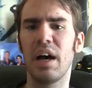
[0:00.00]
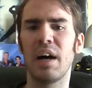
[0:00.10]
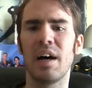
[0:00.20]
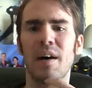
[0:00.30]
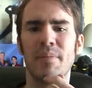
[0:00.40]

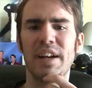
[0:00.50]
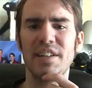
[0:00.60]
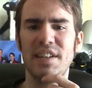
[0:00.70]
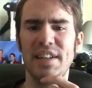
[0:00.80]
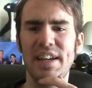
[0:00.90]

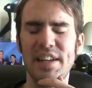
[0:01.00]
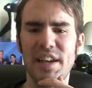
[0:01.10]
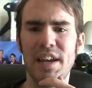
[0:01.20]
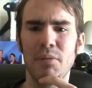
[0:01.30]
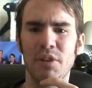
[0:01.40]

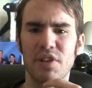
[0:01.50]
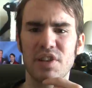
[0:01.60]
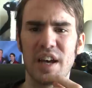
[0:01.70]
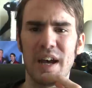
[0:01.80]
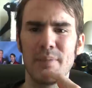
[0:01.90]
1988 was a
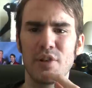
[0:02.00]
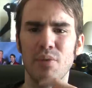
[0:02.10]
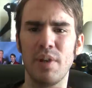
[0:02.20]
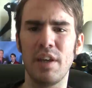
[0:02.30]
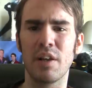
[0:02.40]
tie
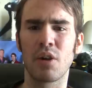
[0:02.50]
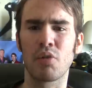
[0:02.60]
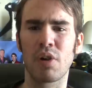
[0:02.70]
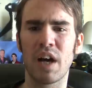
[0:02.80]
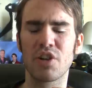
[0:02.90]
between
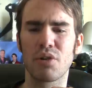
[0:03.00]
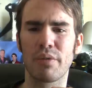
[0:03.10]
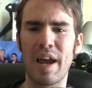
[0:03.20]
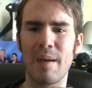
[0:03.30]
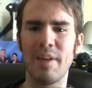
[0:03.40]
Roger
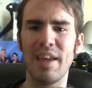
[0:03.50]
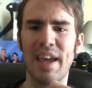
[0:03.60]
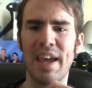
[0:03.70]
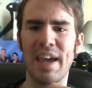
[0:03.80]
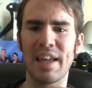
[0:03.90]
Rabbit
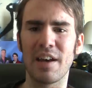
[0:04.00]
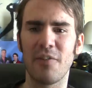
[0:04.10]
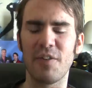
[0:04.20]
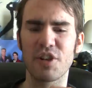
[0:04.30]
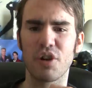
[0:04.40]
and A
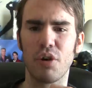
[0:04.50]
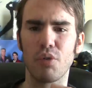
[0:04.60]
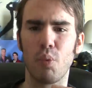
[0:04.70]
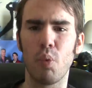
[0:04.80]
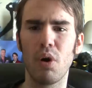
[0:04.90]
Fish
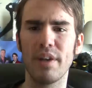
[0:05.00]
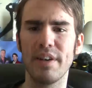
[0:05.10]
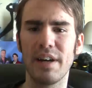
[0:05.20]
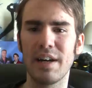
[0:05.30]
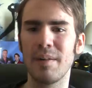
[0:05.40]
Called
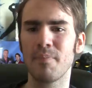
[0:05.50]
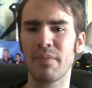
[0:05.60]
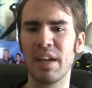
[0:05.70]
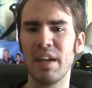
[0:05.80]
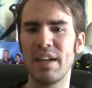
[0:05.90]
Wanda.
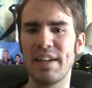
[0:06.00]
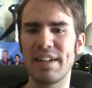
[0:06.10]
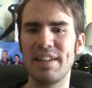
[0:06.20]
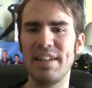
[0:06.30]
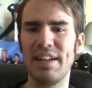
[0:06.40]

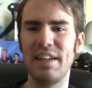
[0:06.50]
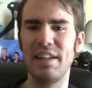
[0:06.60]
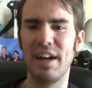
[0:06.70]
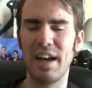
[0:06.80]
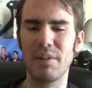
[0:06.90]

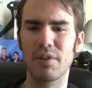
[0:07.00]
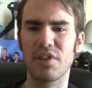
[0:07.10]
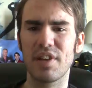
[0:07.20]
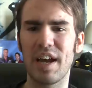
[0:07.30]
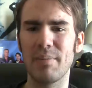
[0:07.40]
1989 was
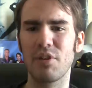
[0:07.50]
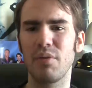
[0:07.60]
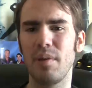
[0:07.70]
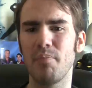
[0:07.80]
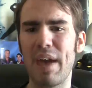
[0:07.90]
a tie
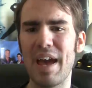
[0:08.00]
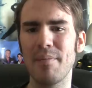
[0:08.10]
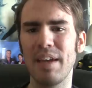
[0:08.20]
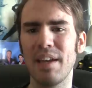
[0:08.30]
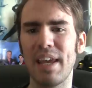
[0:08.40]
between
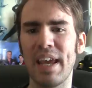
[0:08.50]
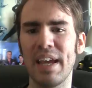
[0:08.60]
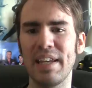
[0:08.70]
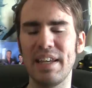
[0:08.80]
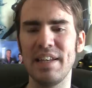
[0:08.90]
Batman
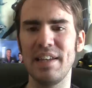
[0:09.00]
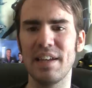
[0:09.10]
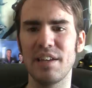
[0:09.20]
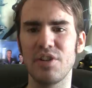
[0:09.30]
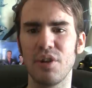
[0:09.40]
and
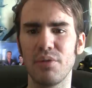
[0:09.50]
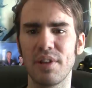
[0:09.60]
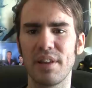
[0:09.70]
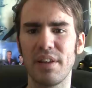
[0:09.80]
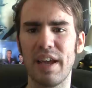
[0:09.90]
Indiana Jones
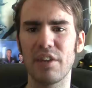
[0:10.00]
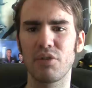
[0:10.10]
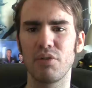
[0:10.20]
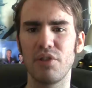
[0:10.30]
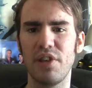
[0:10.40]
and the Last
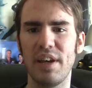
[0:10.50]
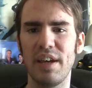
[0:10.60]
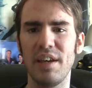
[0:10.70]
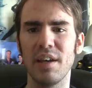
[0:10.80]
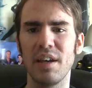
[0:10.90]

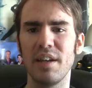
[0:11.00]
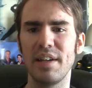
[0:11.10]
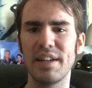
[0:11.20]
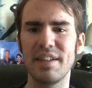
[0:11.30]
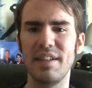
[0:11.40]
Crusade.
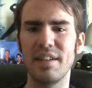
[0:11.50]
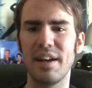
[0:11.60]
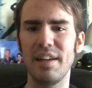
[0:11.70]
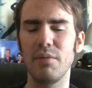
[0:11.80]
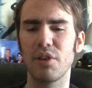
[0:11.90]

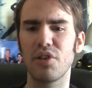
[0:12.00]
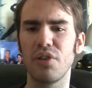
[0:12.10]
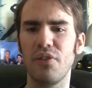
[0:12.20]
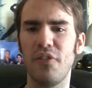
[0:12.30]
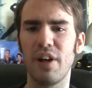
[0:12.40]
1990 was
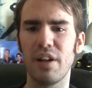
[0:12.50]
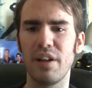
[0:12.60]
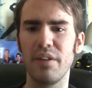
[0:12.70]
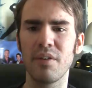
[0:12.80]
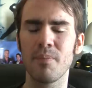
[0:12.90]

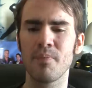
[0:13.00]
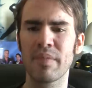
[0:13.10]
Goodfellas.